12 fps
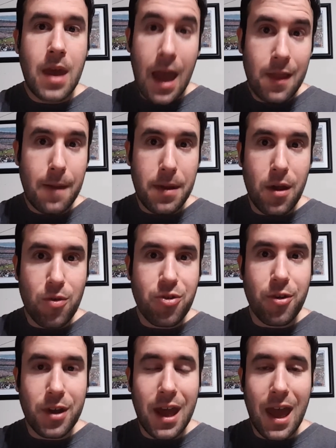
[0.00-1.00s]
And the Bears
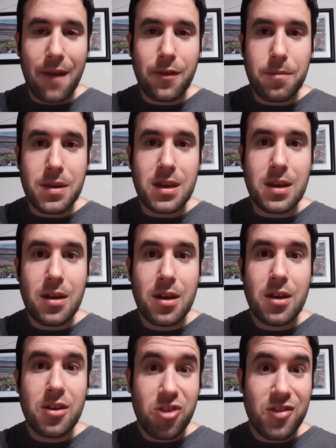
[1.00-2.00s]
are going to have to be
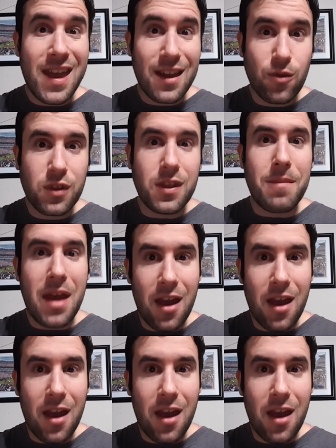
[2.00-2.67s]
staying with them